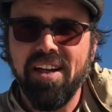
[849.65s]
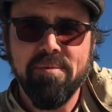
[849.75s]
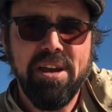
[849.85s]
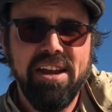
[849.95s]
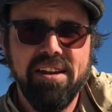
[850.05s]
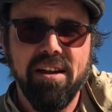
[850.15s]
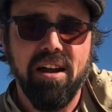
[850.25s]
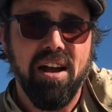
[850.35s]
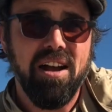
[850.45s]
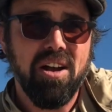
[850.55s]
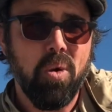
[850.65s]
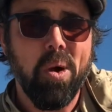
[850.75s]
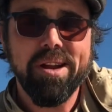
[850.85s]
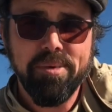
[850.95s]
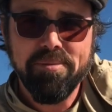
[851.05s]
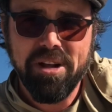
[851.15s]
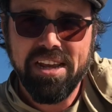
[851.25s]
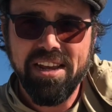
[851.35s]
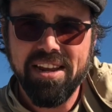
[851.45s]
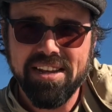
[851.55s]
I made quite a bit of
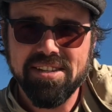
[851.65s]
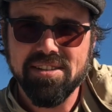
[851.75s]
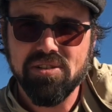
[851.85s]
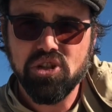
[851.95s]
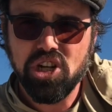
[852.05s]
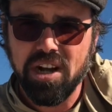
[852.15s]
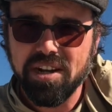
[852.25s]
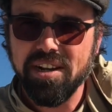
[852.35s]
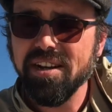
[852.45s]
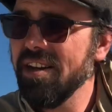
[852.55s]
money, nice little chunk.